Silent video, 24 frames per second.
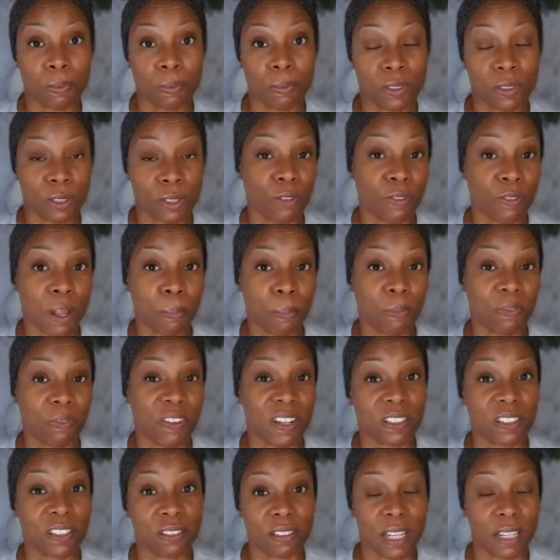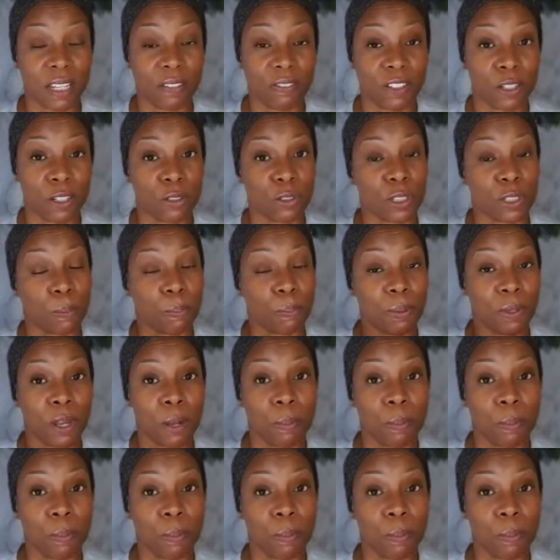certified professional life coach, and PR